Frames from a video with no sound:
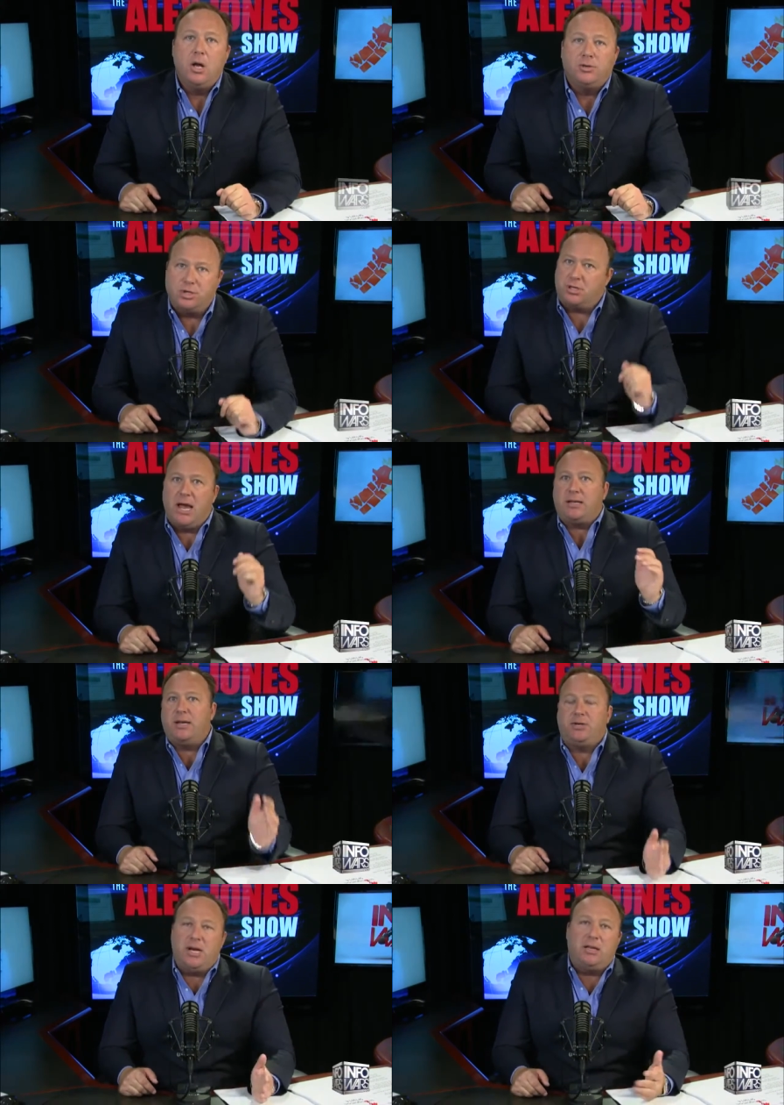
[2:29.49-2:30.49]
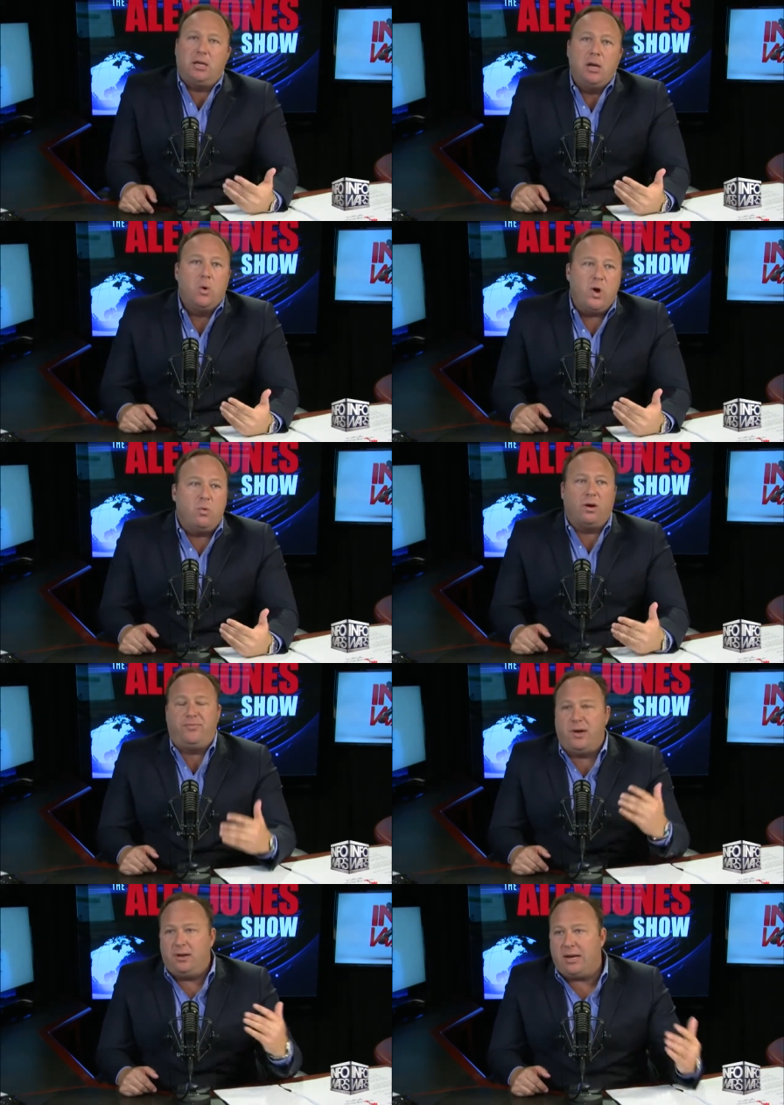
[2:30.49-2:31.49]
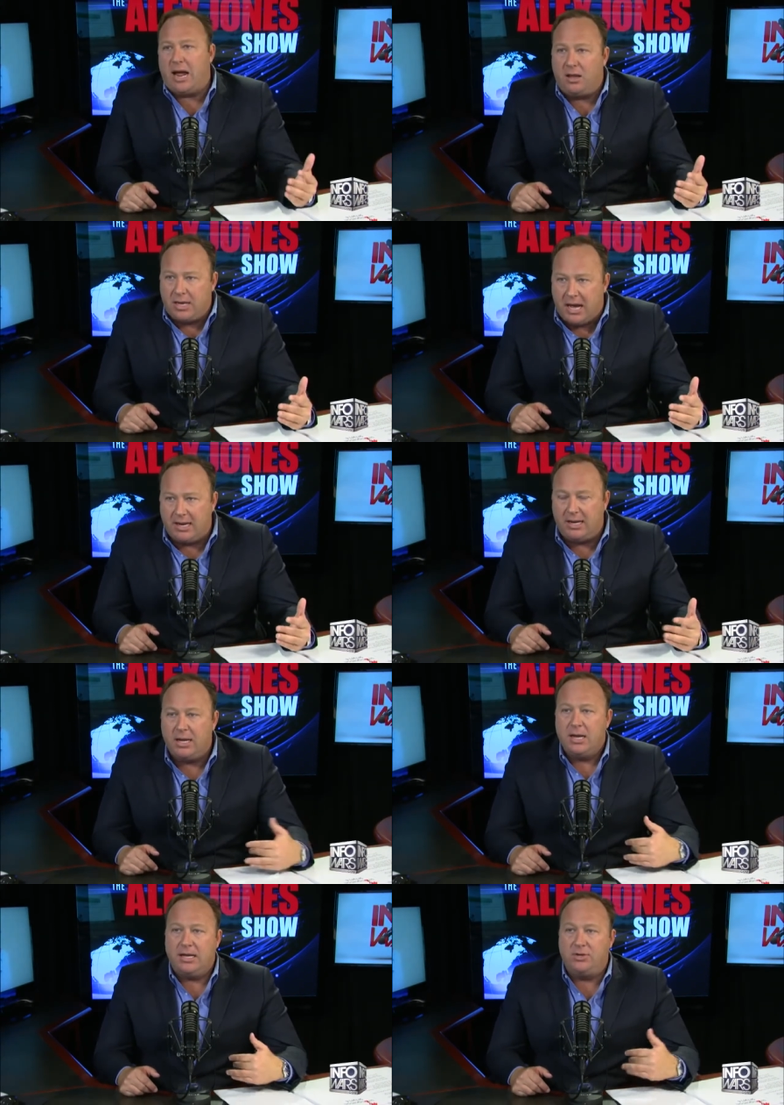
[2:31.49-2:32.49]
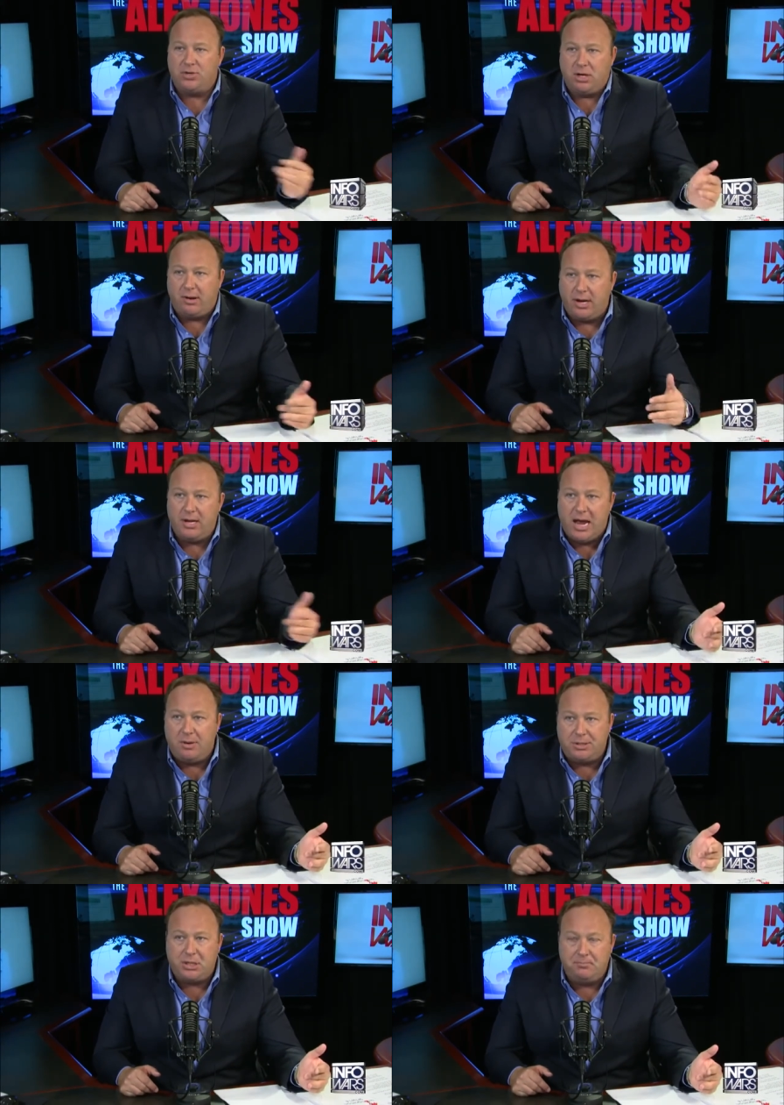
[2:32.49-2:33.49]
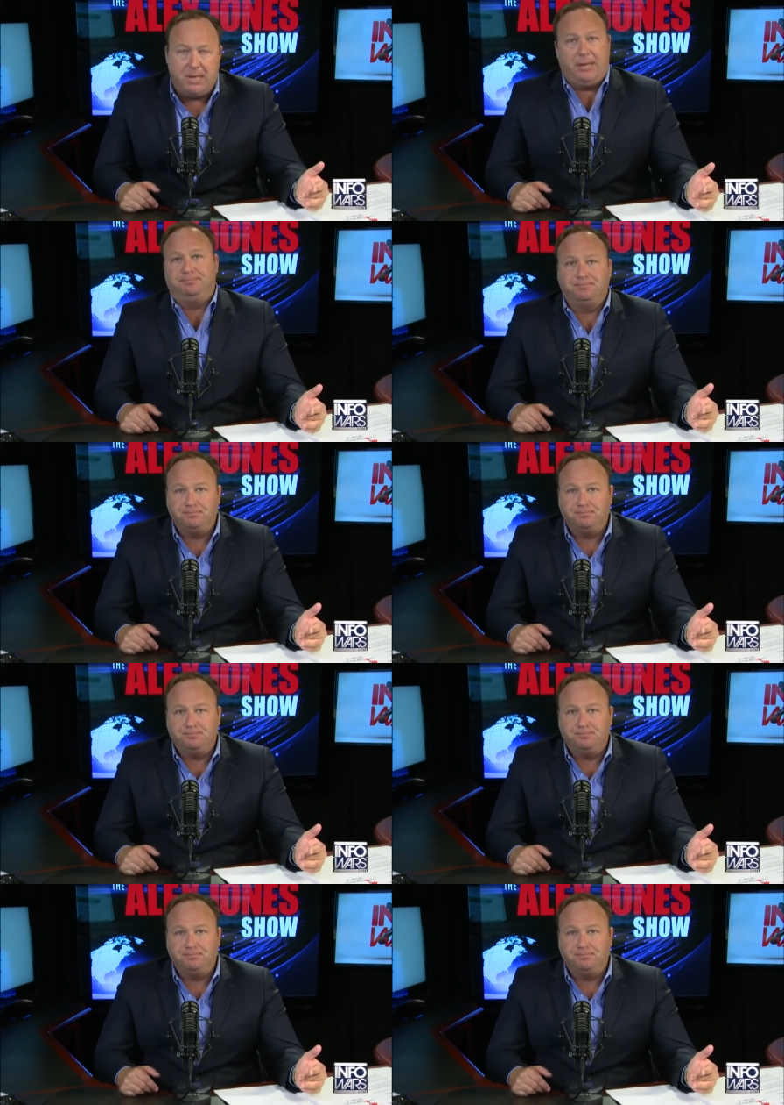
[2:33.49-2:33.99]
Just like they said that we weren't funding Al-Qaeda in Syria, now it's admitted.